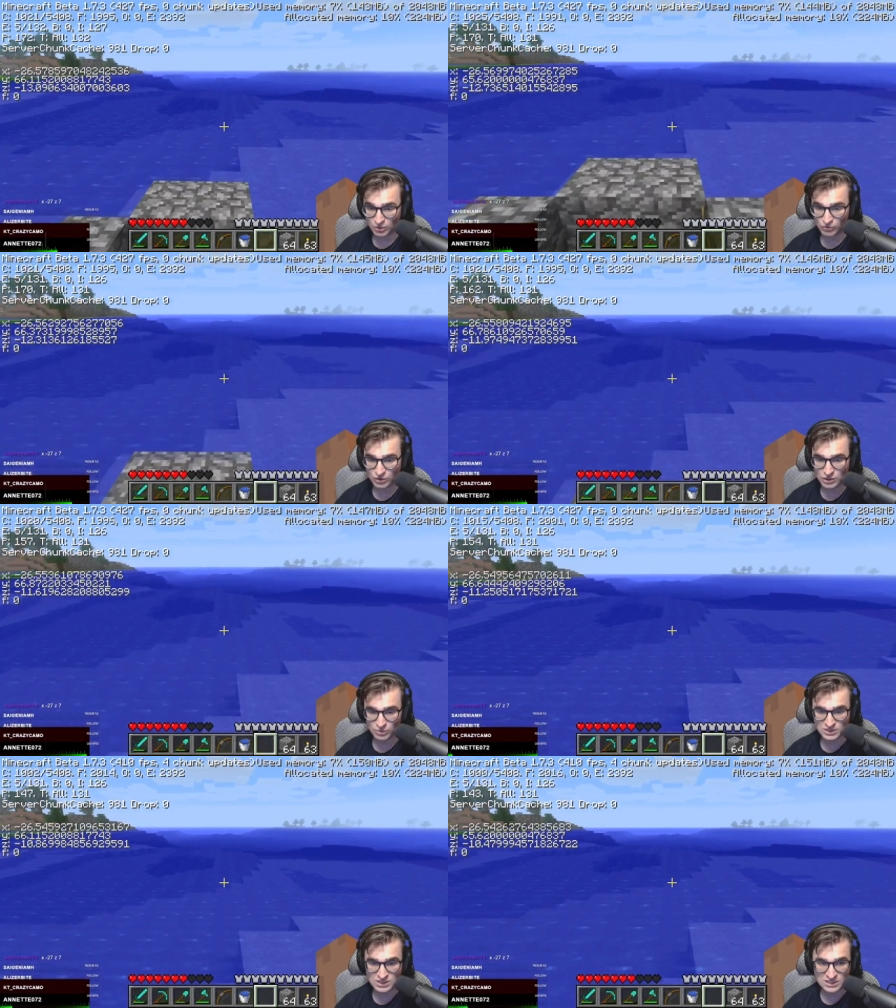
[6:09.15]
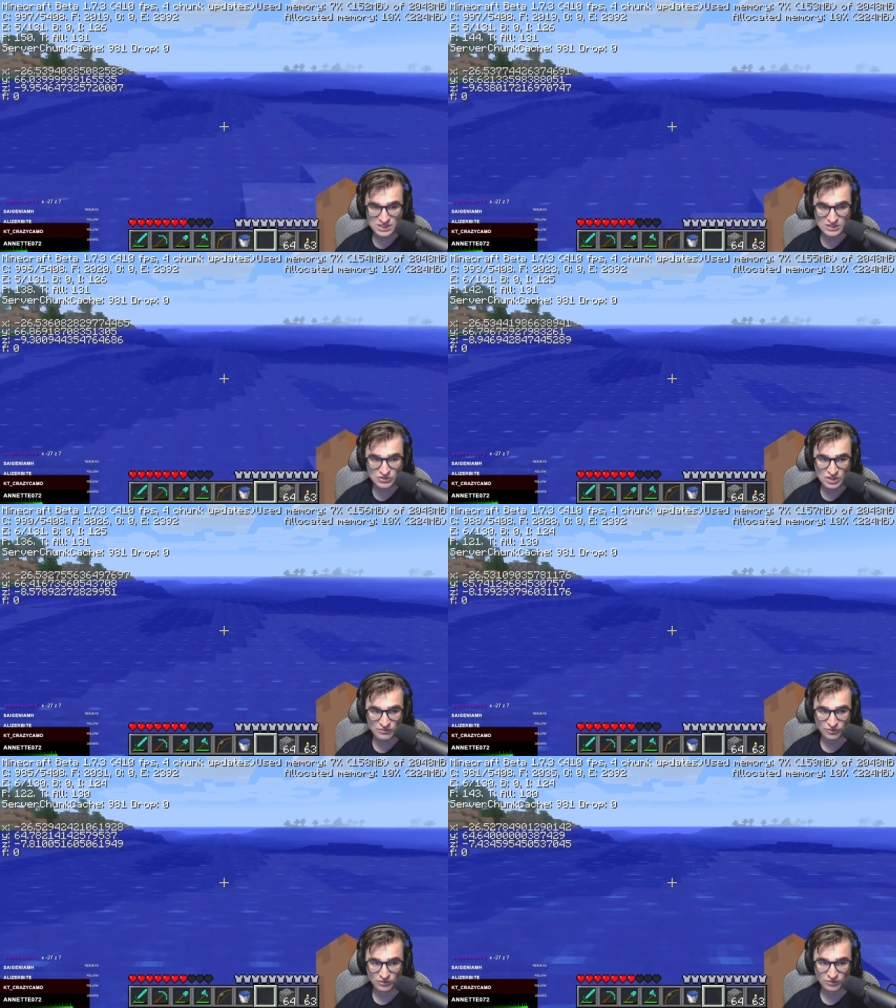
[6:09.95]
close to where my hole
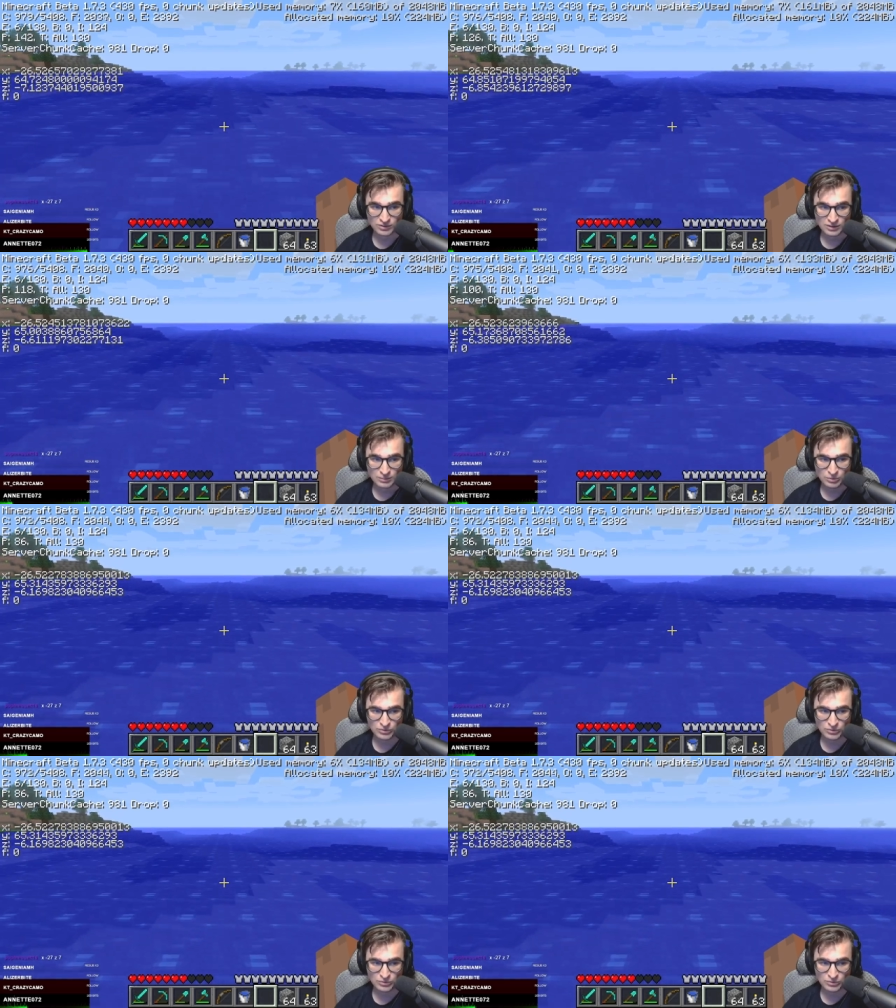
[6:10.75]
is here,